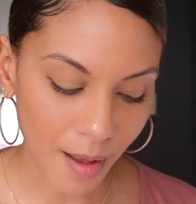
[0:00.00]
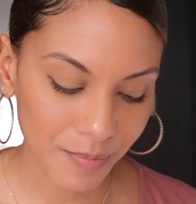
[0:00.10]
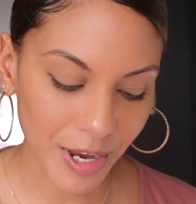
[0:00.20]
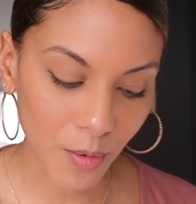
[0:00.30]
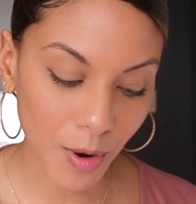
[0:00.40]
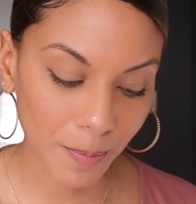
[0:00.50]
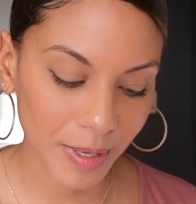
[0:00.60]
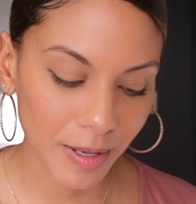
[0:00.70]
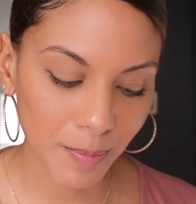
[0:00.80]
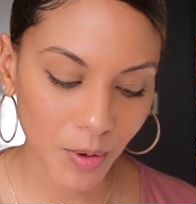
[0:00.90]
There were
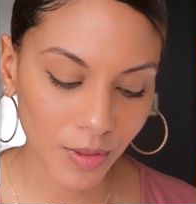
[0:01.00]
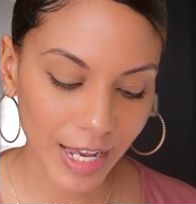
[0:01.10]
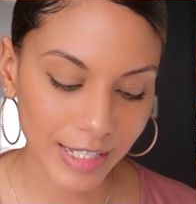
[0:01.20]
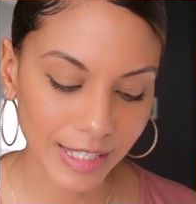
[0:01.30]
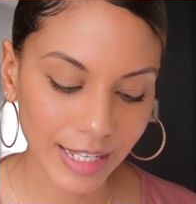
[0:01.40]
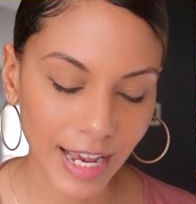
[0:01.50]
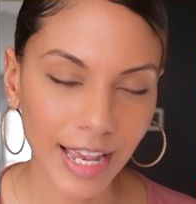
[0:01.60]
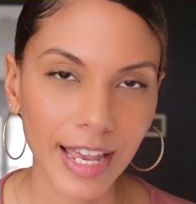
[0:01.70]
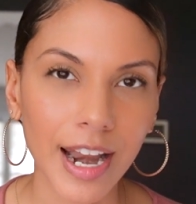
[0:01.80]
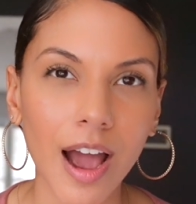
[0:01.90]
people that
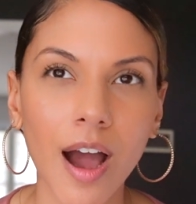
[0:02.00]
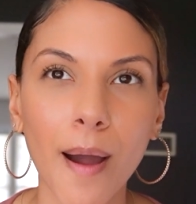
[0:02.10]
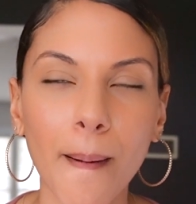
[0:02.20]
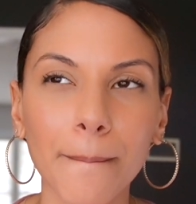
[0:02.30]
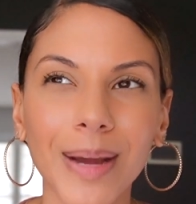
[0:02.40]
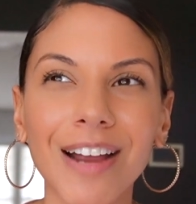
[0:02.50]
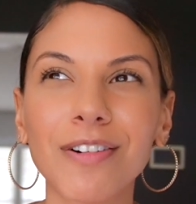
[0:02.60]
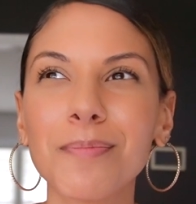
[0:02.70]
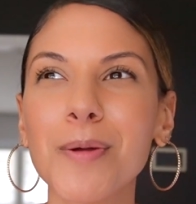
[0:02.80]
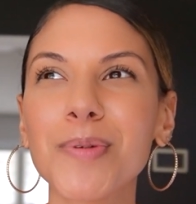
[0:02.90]
said, I
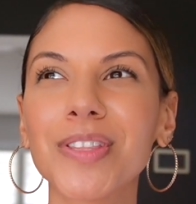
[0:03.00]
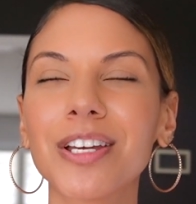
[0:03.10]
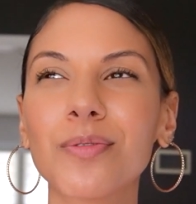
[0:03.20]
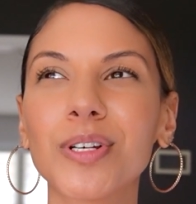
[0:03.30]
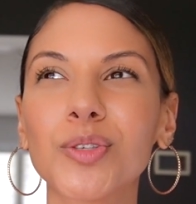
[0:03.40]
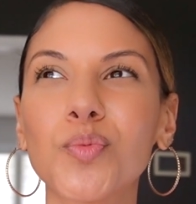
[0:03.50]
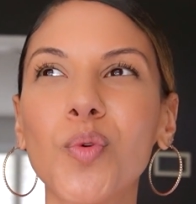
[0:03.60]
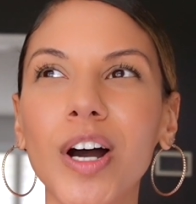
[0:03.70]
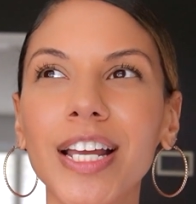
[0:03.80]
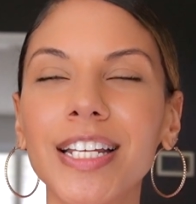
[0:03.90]
remember there was
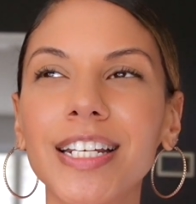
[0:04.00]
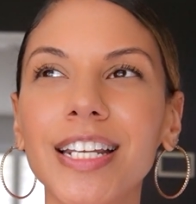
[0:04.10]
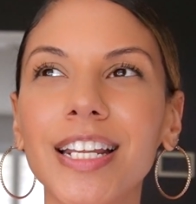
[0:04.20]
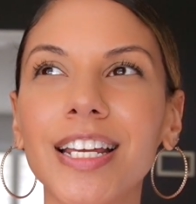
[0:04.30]
one,